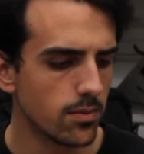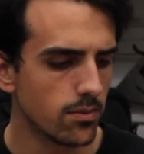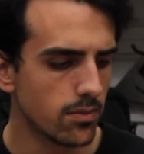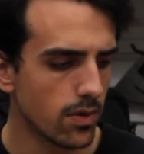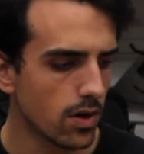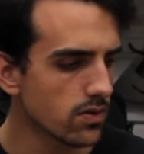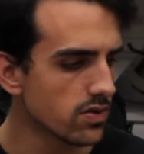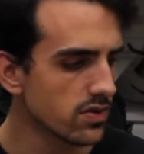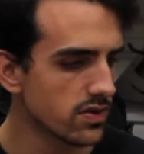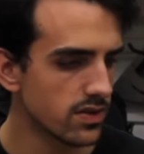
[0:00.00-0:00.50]

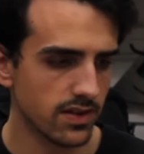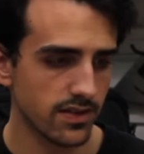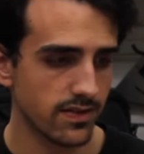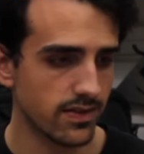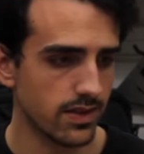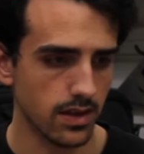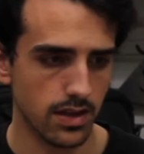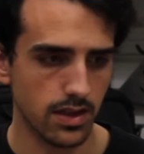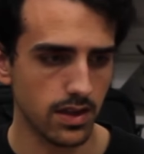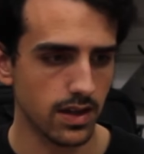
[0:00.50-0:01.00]
most
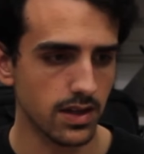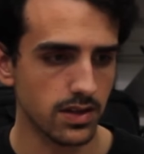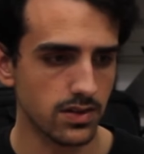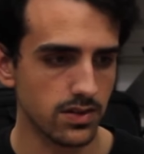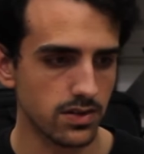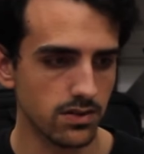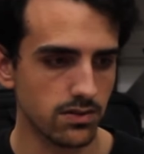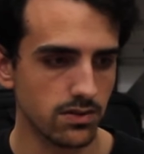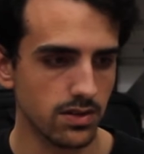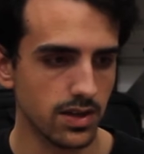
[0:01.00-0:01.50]
of the
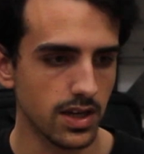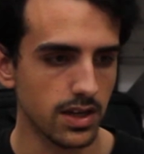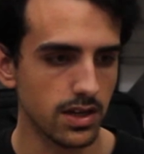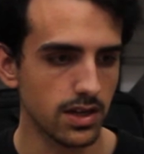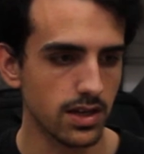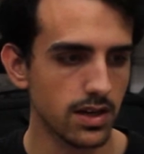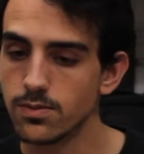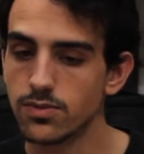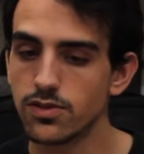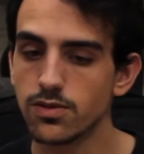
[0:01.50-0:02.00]
things you
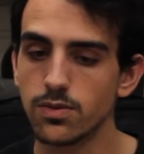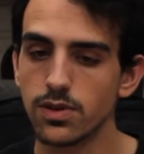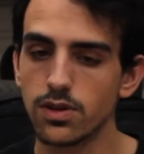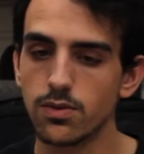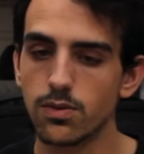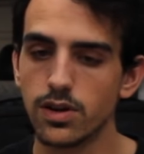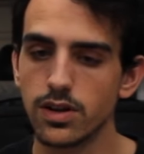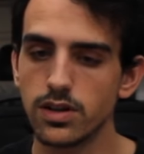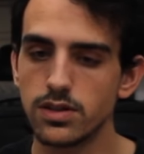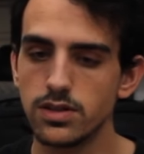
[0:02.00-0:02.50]
need. So what you
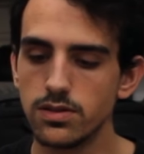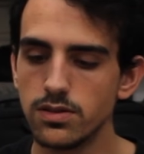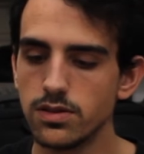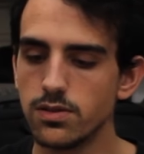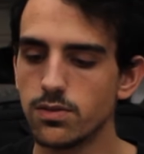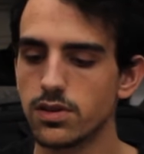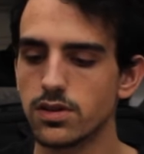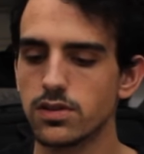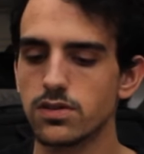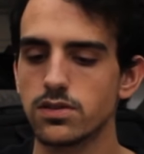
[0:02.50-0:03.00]
want to do, you
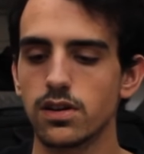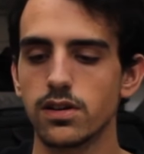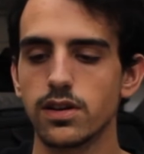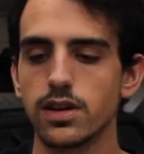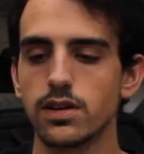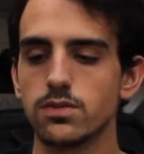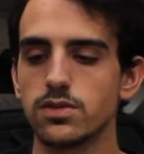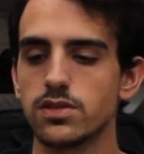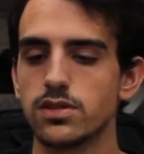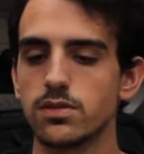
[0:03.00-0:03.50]
want to start
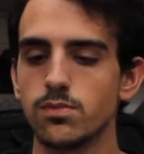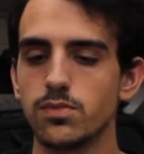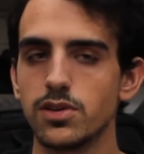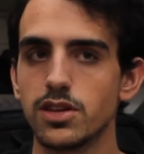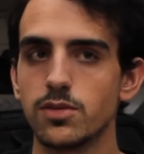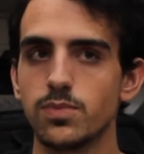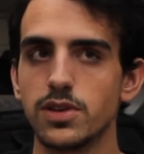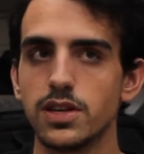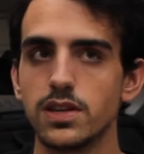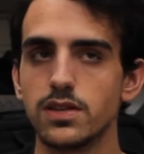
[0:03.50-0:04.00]
out with some big
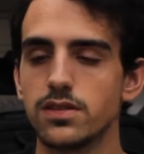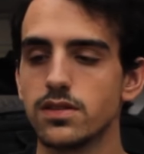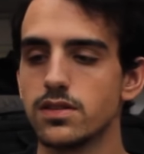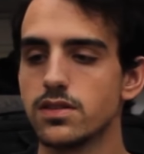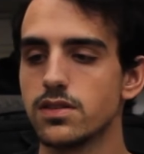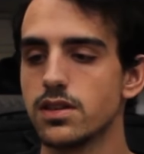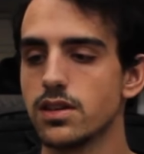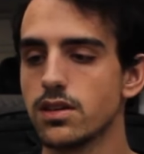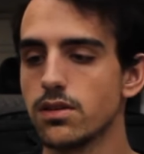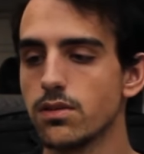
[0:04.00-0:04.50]

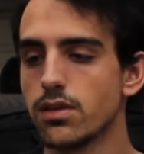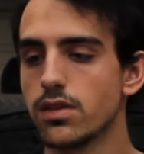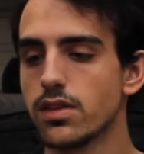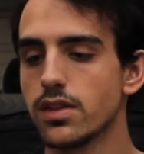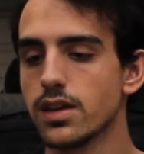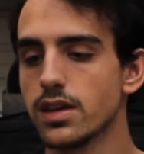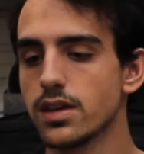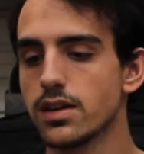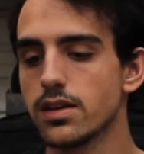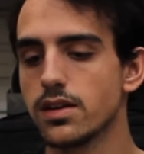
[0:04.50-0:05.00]
pieces that you
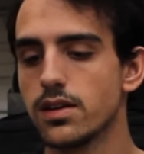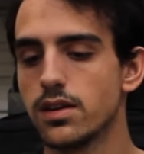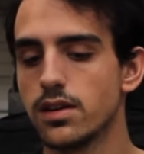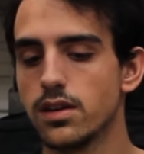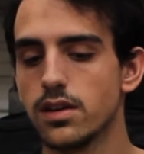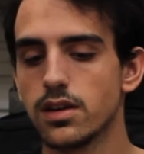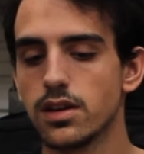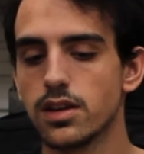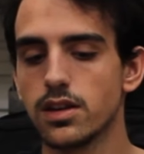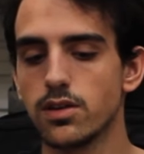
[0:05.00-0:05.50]
think
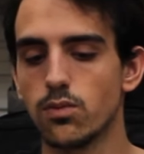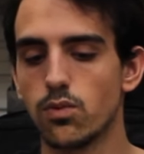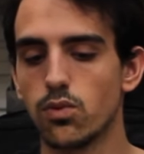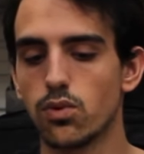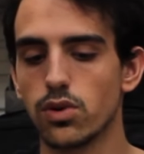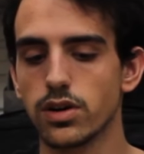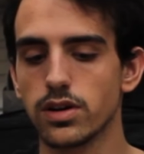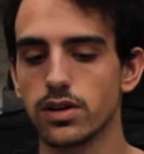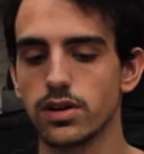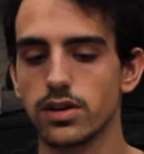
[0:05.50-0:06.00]
can
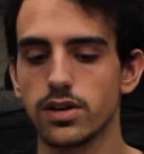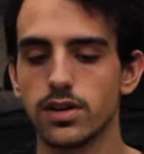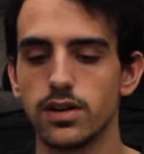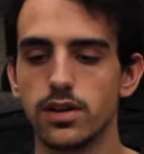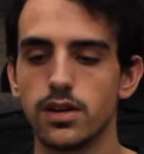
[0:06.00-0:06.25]
work.